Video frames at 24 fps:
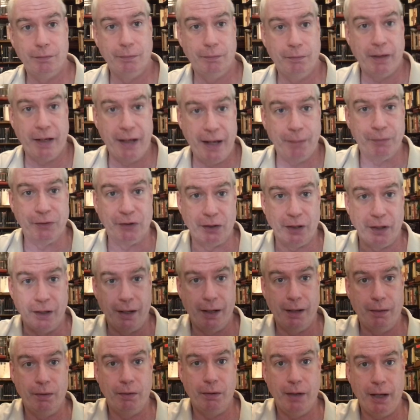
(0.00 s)
my Amazon.
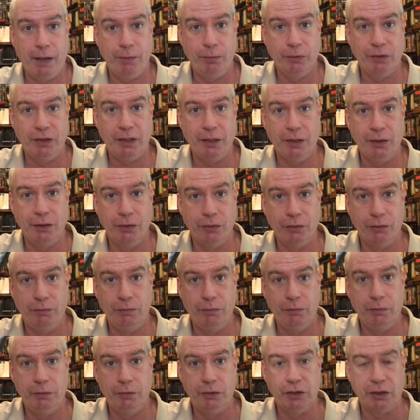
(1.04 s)
I will take a good,
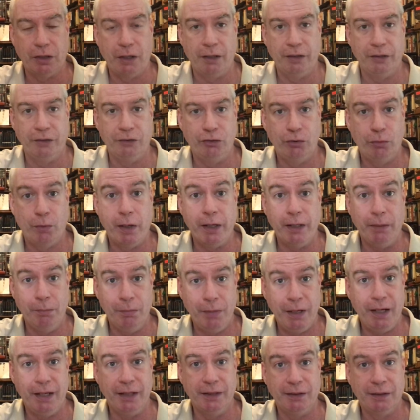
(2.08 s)
solid 20
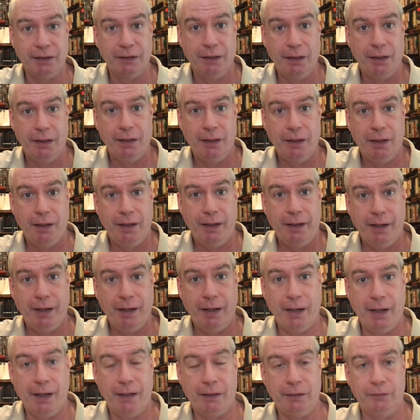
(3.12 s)
minutes
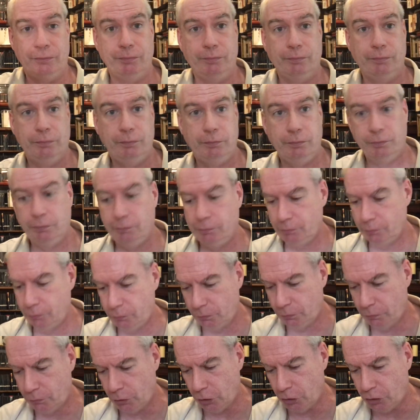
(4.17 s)
uh,
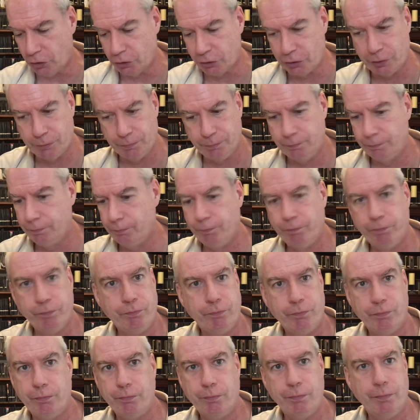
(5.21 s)
to just
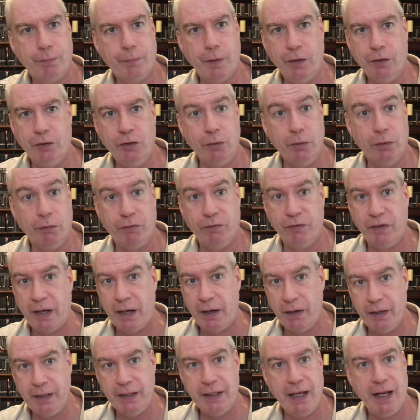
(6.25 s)
do a
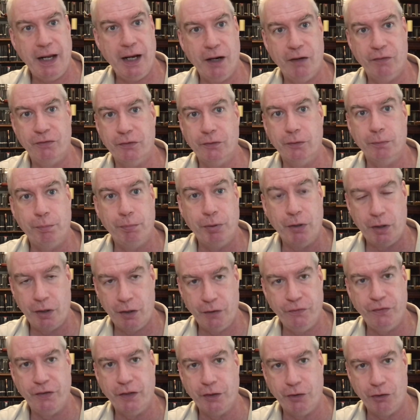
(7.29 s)
very careful,
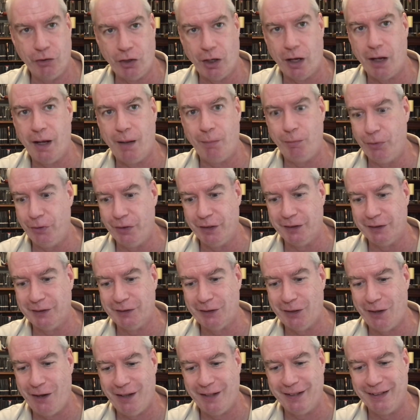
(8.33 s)
perfect job with
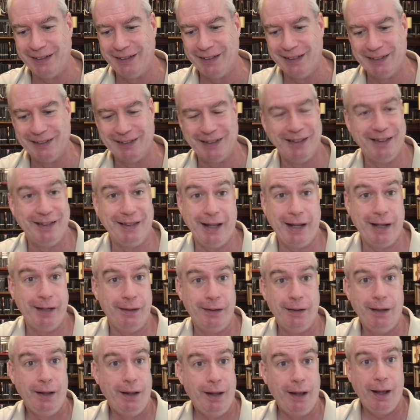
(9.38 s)
installing this, and then
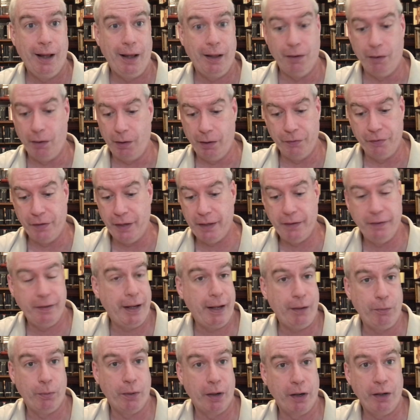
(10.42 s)
uh, then
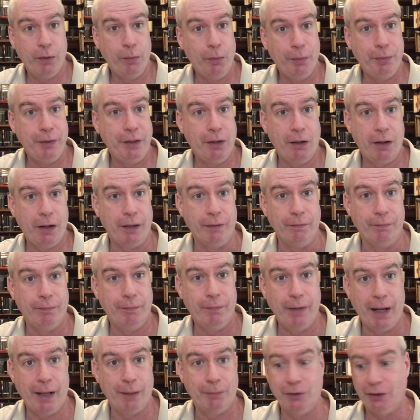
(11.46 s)
that worry will be gone,
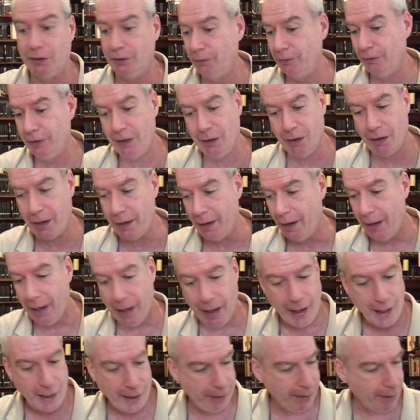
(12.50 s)
absolutely gone.
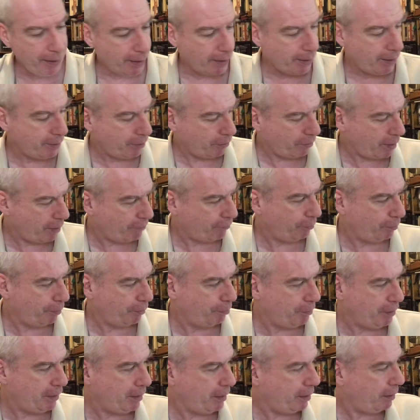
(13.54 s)
I uh, I don't have it with
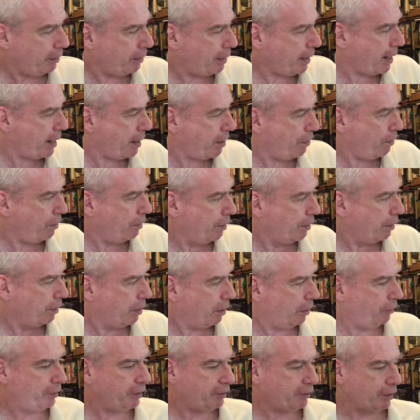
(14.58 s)
me here now.
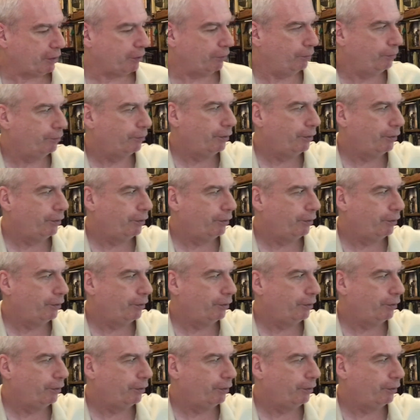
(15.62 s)
Oh yes, I do.